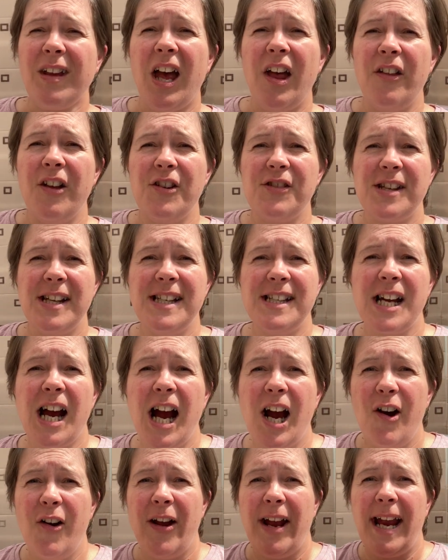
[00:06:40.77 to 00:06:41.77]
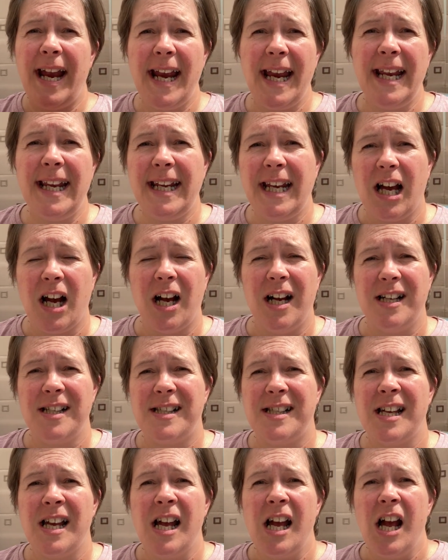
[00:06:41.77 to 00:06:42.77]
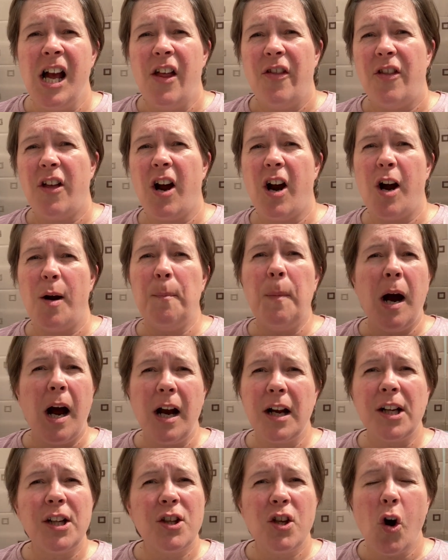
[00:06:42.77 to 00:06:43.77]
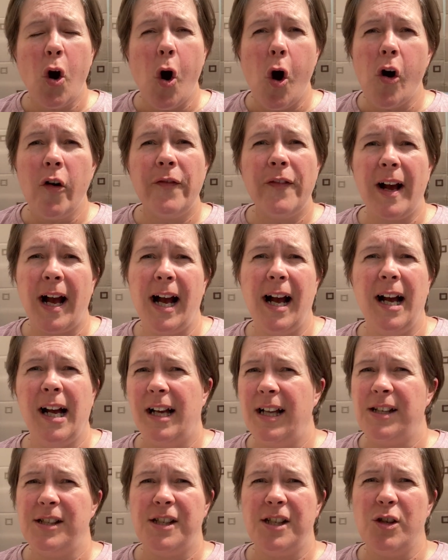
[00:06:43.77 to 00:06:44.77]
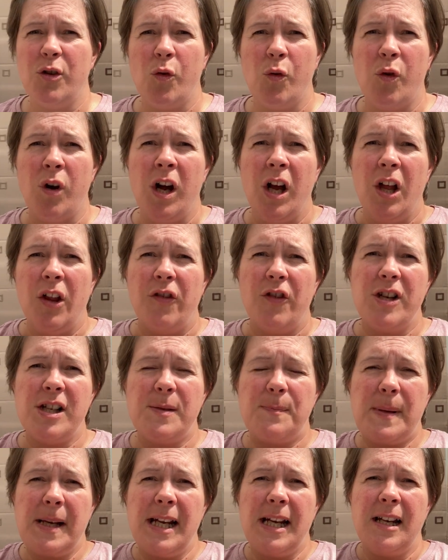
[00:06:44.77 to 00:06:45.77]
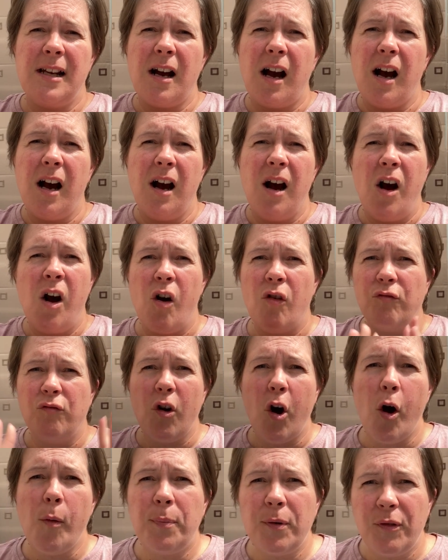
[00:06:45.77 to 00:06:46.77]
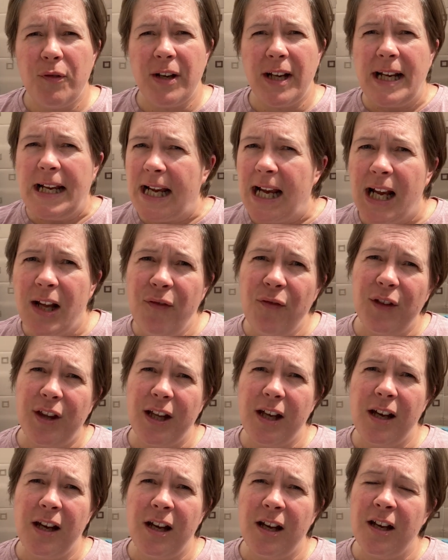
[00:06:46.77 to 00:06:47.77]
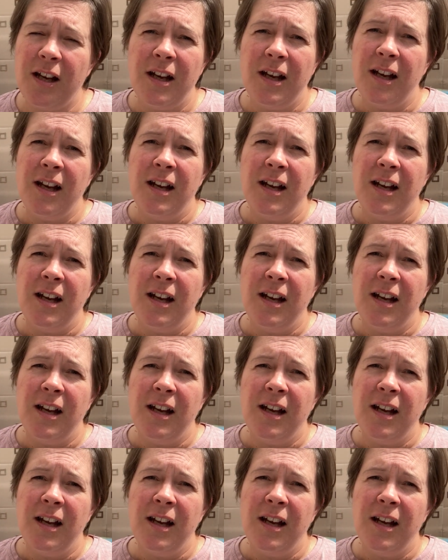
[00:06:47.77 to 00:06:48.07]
there's entire areas that are marked off, and you know there's been a robbery in the